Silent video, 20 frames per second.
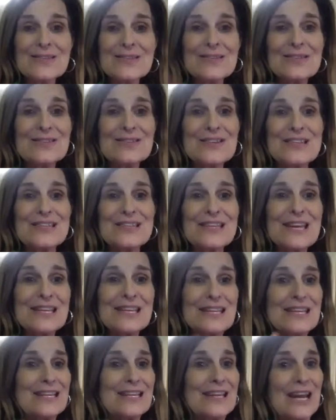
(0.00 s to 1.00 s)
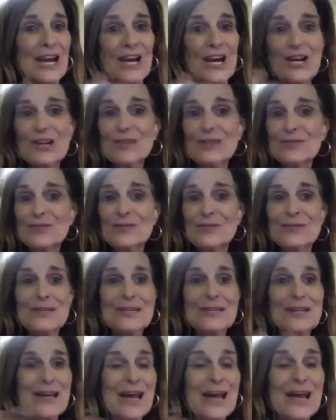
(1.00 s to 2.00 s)
just taking care of
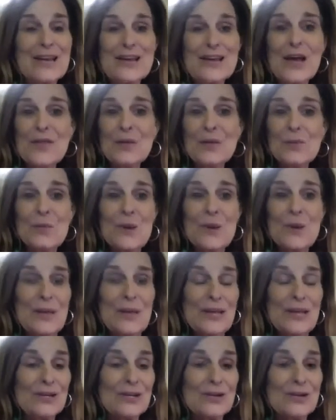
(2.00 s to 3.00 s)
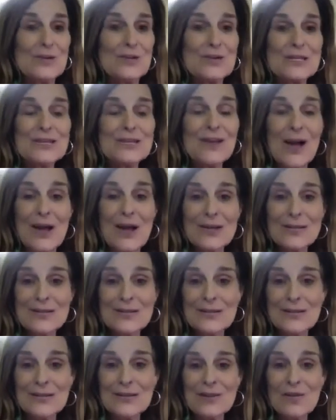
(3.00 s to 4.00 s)
another woman who's not
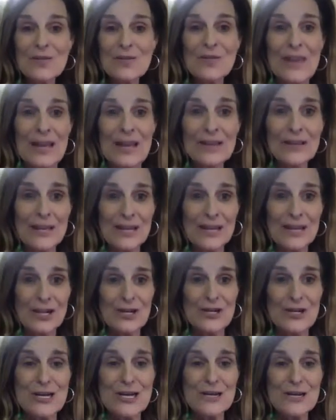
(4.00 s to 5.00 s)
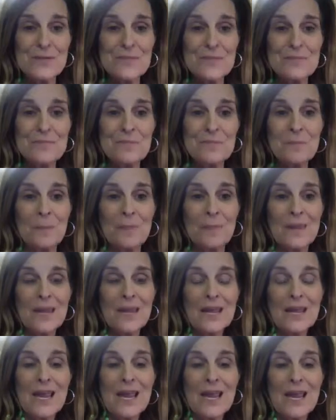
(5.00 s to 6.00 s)
feeling good.
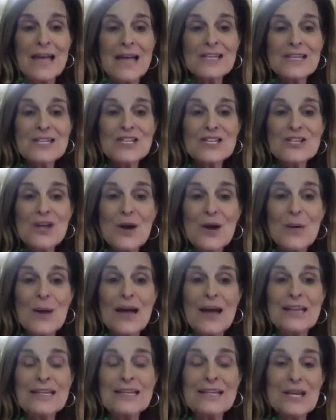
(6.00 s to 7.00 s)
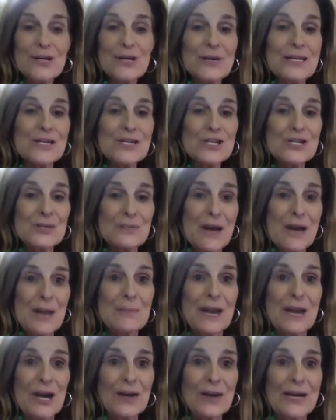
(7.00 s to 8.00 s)
And so a year into my
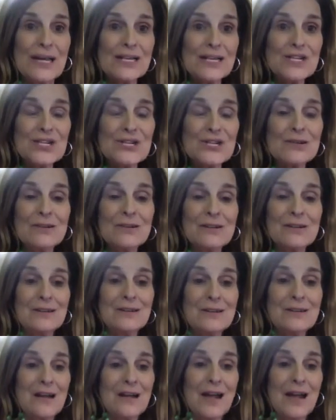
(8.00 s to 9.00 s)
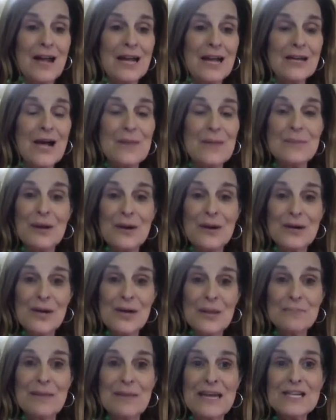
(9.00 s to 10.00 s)
marriage, I got married
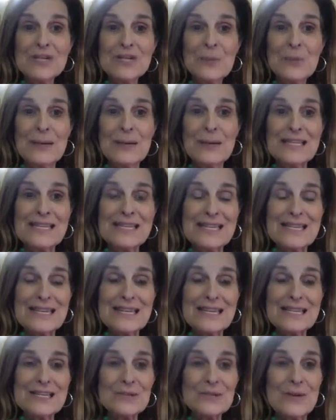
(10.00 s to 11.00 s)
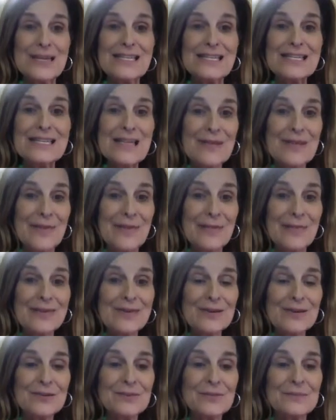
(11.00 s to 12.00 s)
on May 27th.
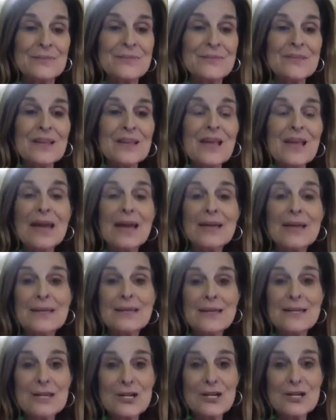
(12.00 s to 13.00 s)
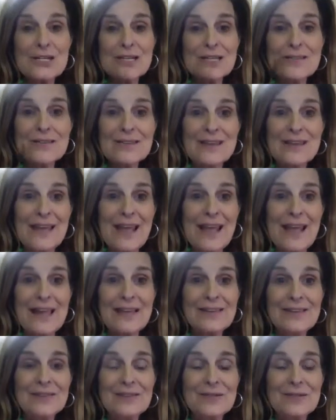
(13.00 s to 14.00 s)
And a year to the
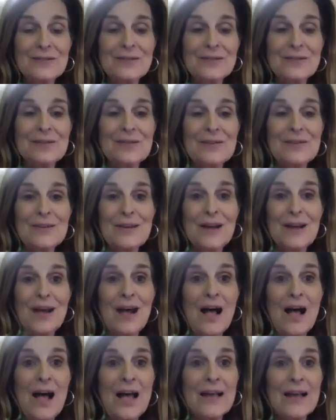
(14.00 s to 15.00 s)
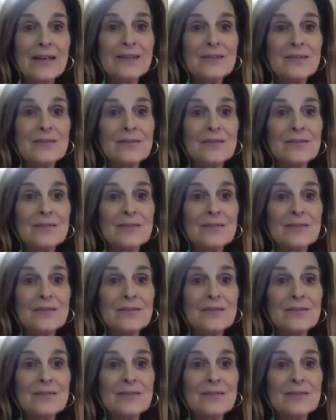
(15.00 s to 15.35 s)
day, I